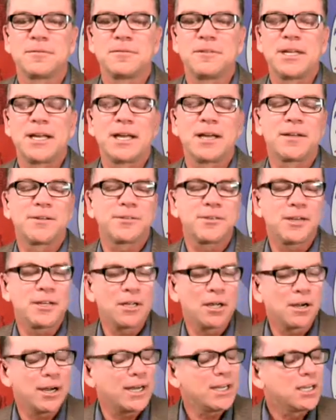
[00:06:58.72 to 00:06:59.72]
Yeah, I
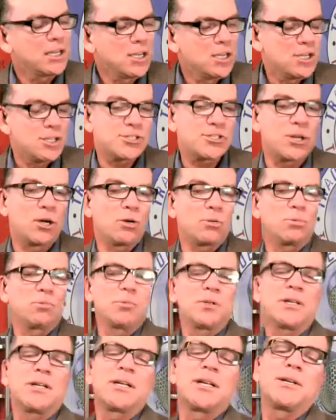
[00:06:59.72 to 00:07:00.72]
see. All right, so
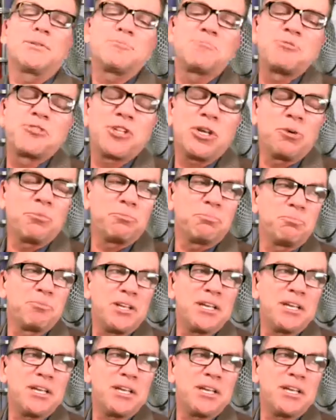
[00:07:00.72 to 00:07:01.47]
uh, so